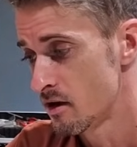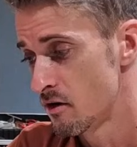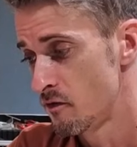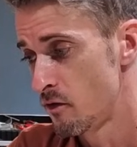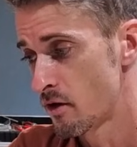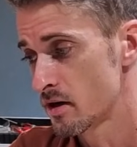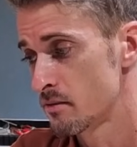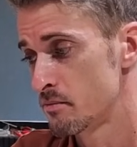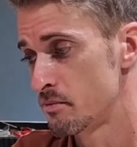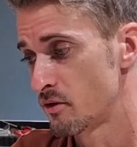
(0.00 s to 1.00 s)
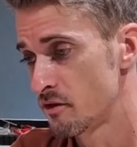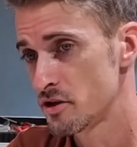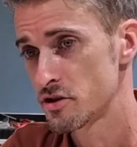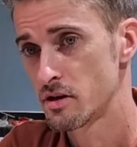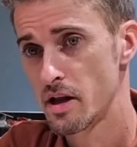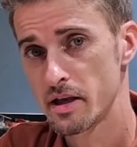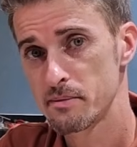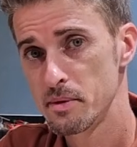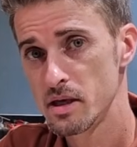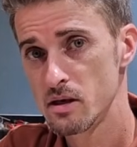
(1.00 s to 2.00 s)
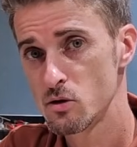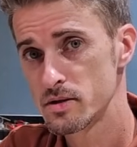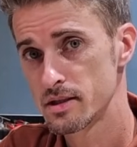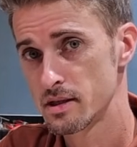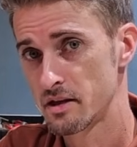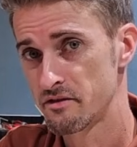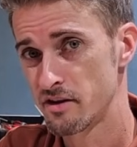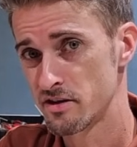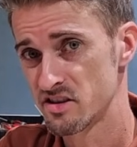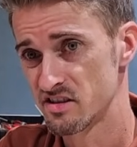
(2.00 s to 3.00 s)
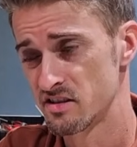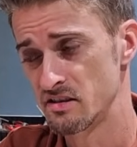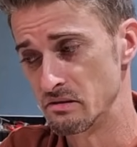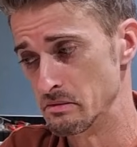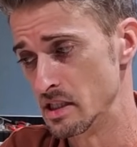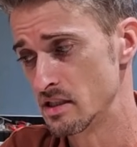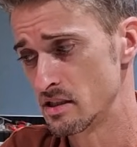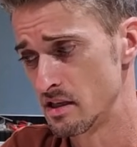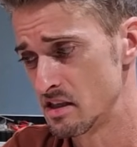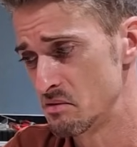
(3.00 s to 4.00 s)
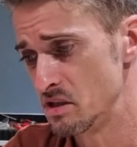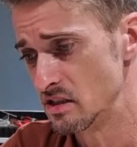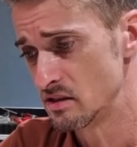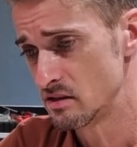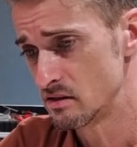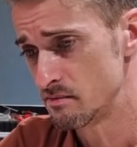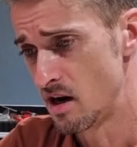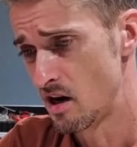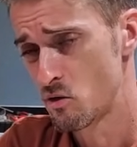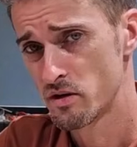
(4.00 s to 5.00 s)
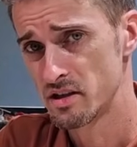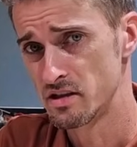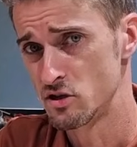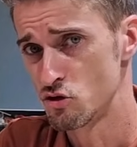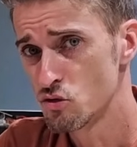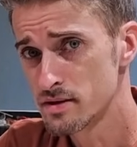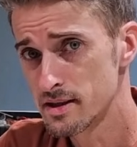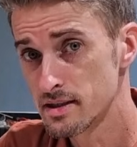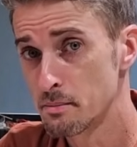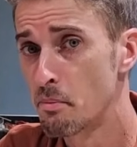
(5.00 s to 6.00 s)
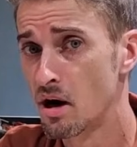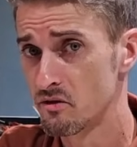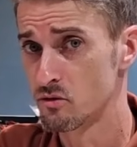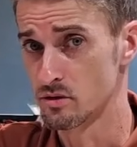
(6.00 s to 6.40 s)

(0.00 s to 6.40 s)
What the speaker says: For a professional like me, using that function, it's a little bit awkward and it's useless, but for